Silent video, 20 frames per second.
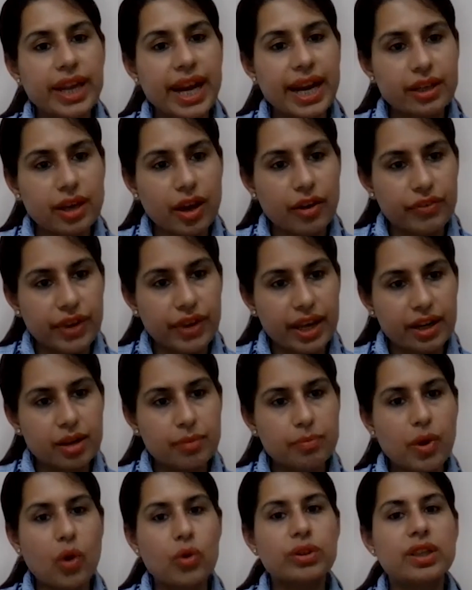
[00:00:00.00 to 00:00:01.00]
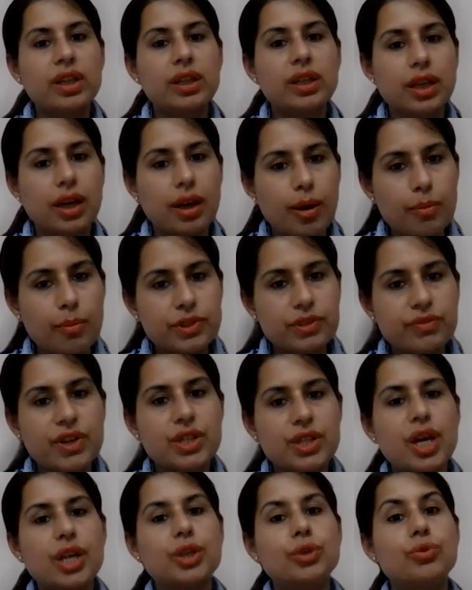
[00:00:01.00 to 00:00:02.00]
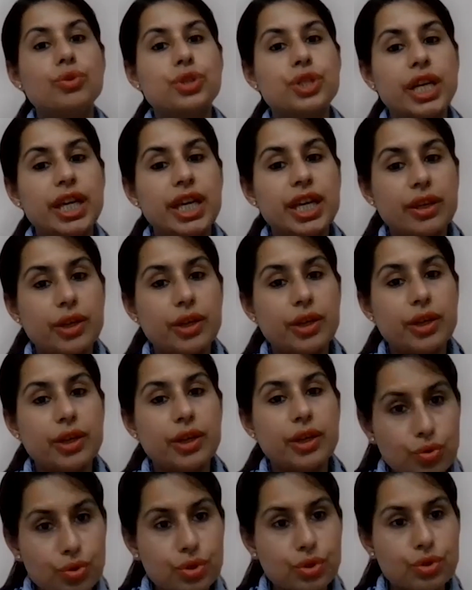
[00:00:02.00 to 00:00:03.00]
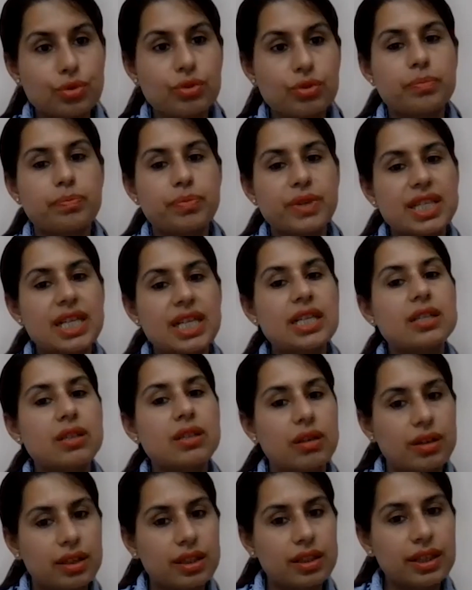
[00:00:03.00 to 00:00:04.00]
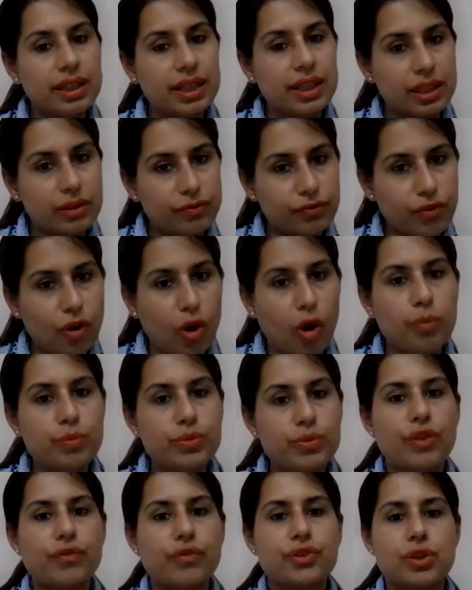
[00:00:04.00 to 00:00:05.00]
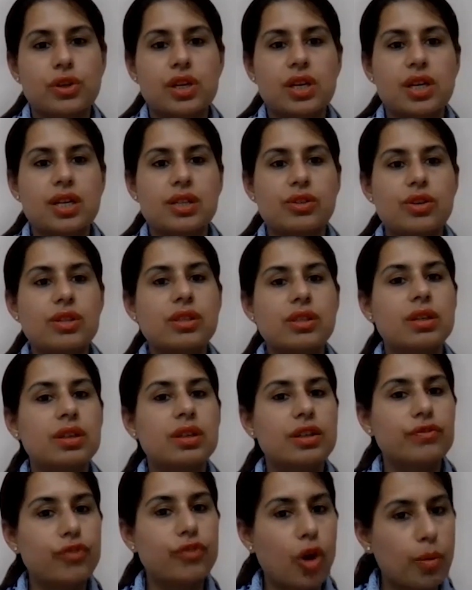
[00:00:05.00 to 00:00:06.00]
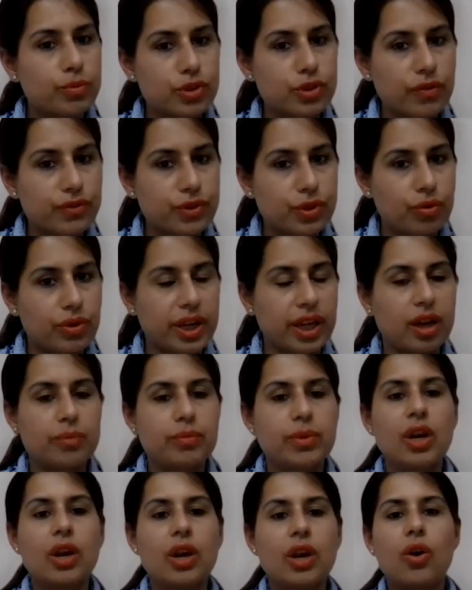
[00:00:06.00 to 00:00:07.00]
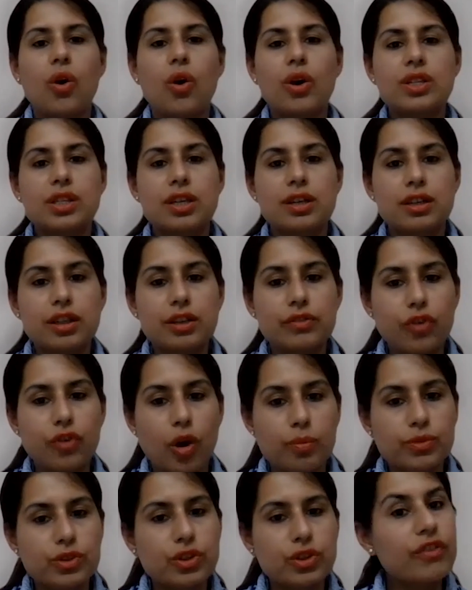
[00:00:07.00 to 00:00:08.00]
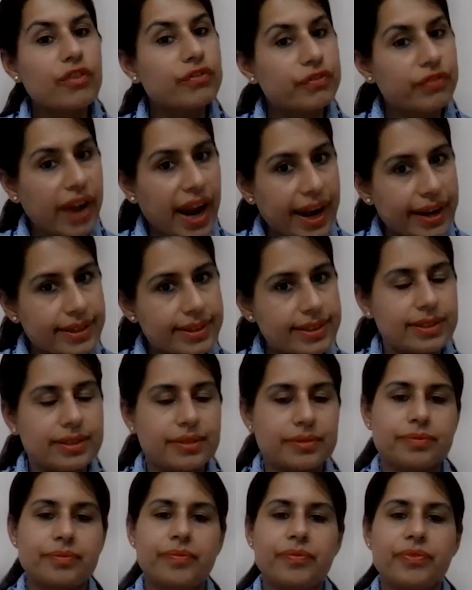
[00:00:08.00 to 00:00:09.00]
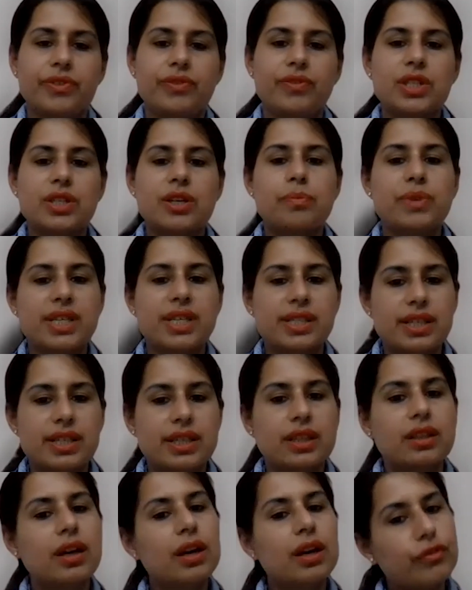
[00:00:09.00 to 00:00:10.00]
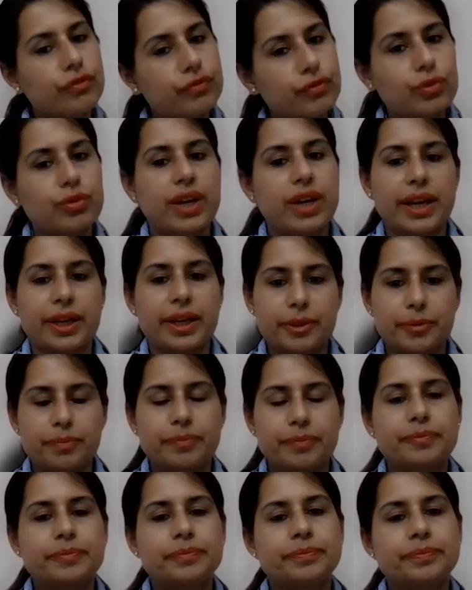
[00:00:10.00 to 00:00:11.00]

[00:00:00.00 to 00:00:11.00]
get aware about the terms which are usually used to represent certain forms of sugars or certain forms of sodium or certain forms of fats which are present in the food item.